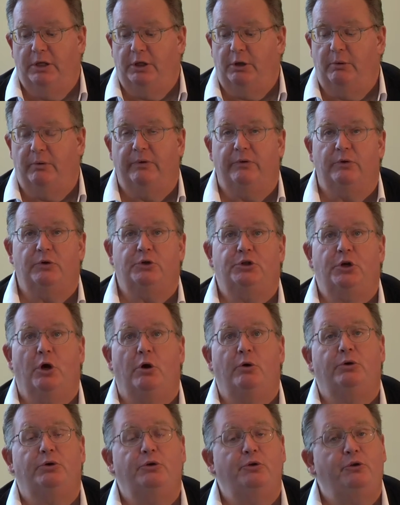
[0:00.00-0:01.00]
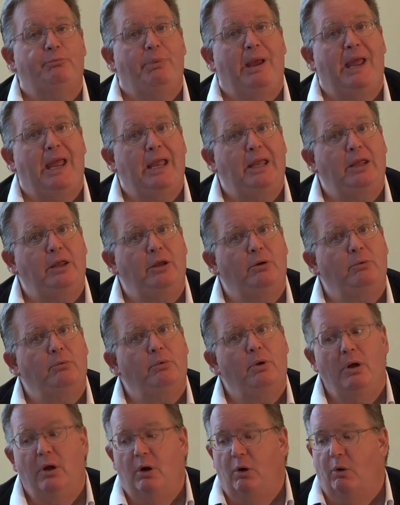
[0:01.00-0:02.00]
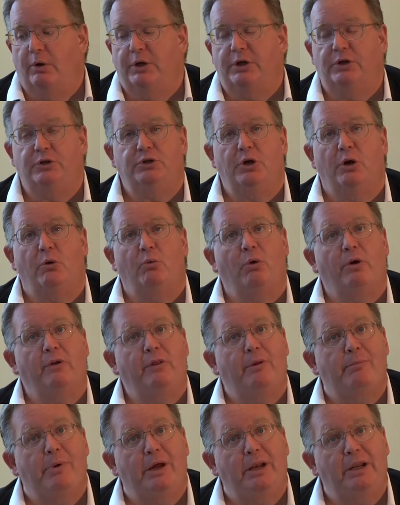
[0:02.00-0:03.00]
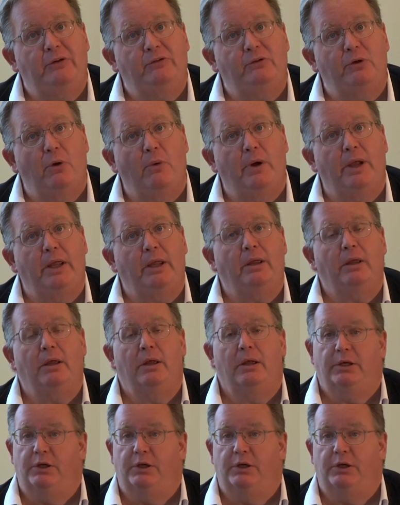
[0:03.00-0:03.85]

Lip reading: You either show who's paying you, or you show where the money's going,